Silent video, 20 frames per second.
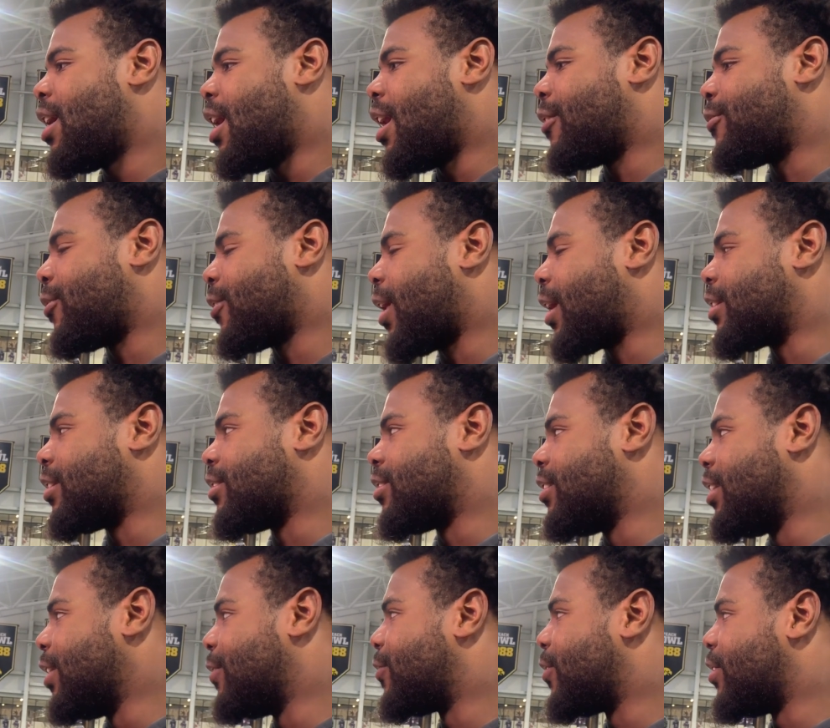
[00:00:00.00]
I feel like this
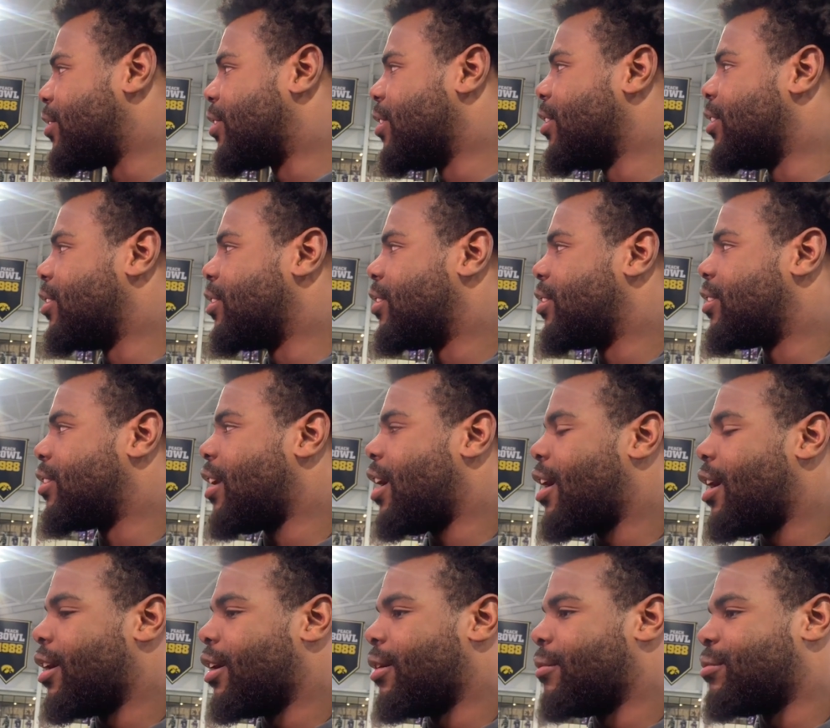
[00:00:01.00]
defense is
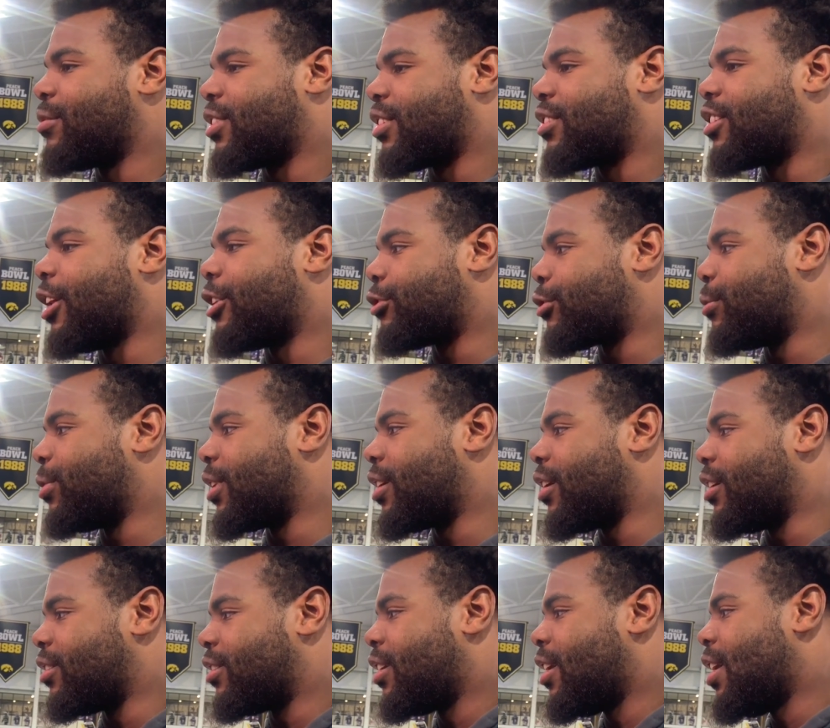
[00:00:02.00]
successful,
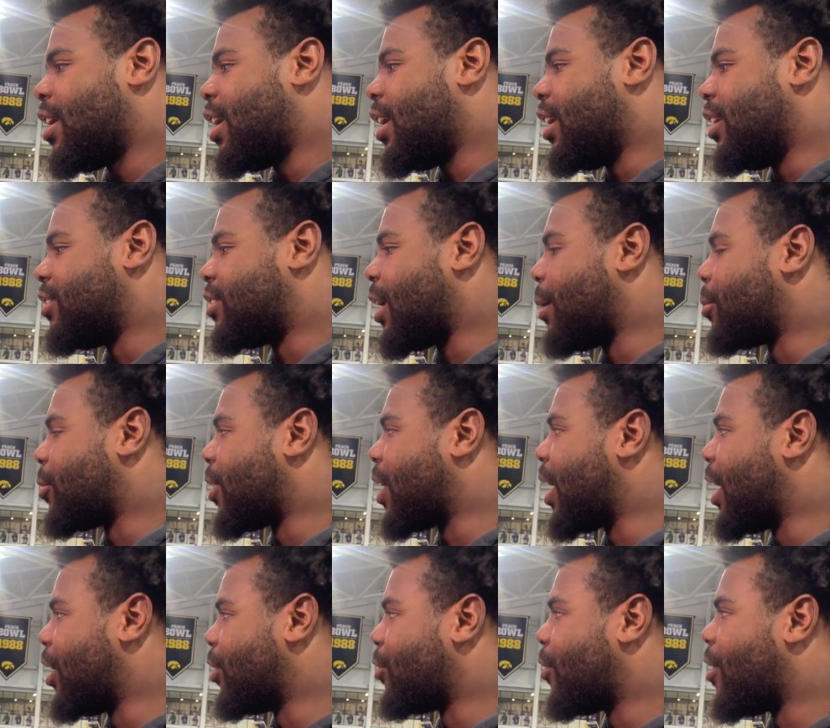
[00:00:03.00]
because he's able to
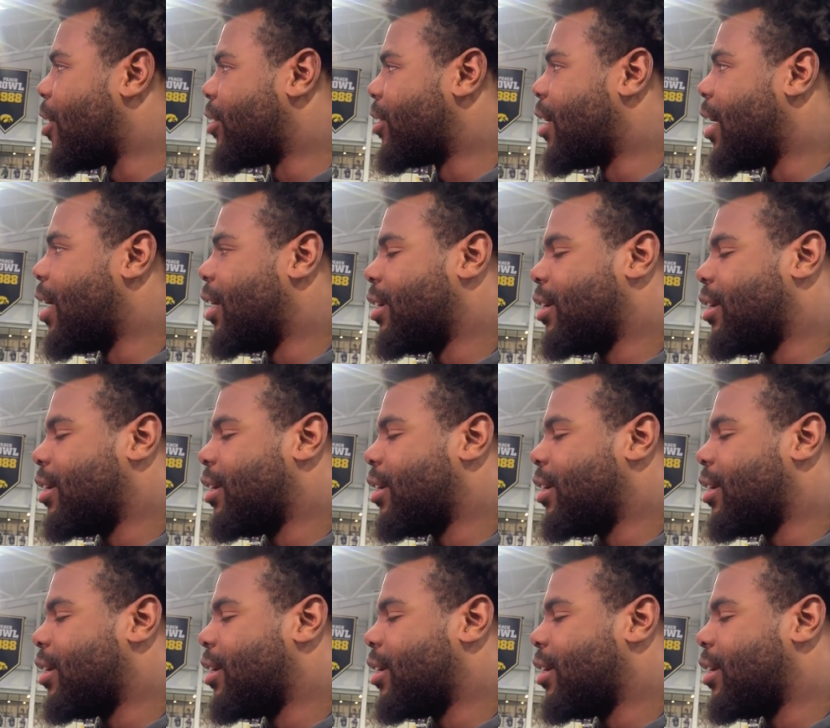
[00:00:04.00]
handle all that.